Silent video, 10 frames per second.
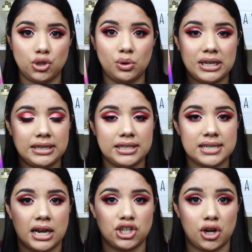You need these
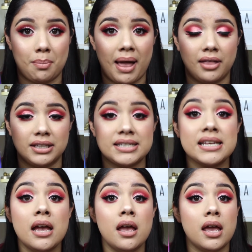eyeshadow
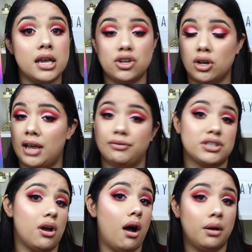palettes in your life.
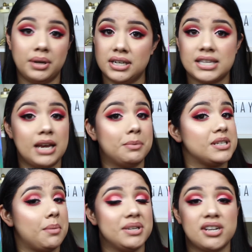That's all I'm gonna say,
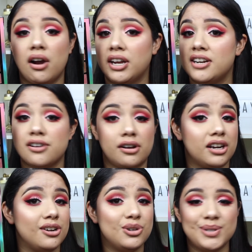because I've been talking
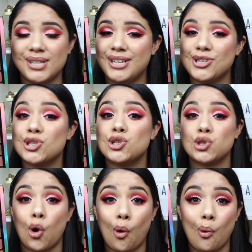and using these
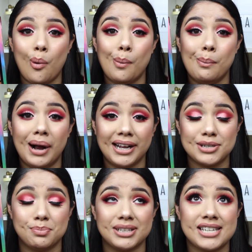so
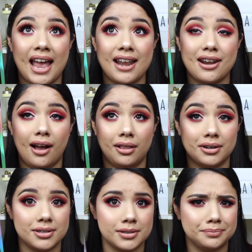much. But
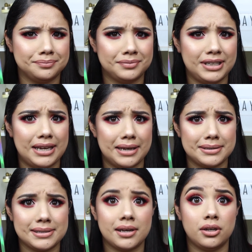$10,
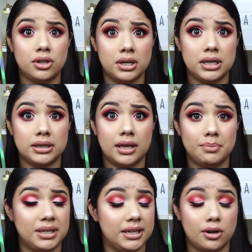yes, you need
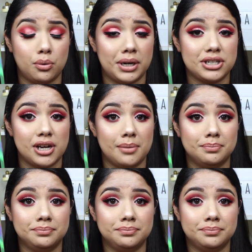them. They did a great job.